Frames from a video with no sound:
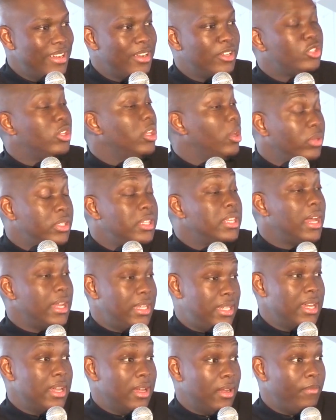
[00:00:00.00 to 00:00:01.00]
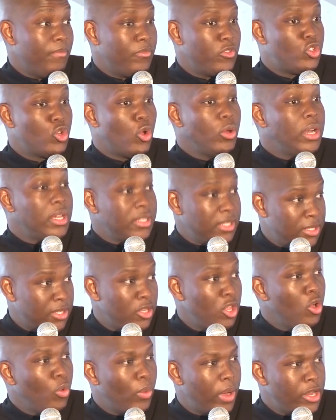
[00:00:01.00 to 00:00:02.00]
So that was the idea. Join us as
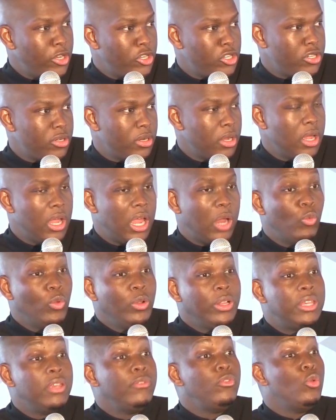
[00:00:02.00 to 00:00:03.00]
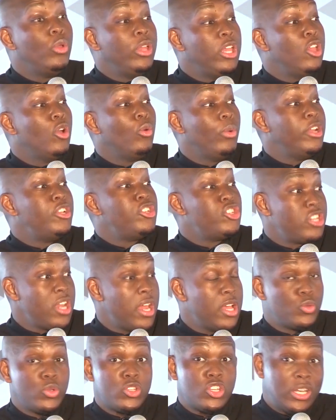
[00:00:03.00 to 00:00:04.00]
EOH, and we'll give you EOH
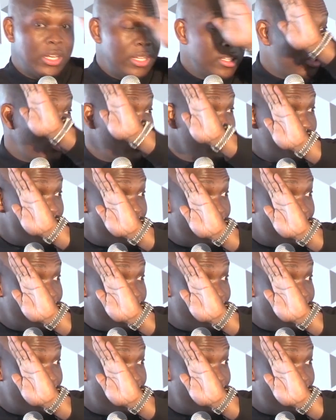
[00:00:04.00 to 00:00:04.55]
shares, which are listed on the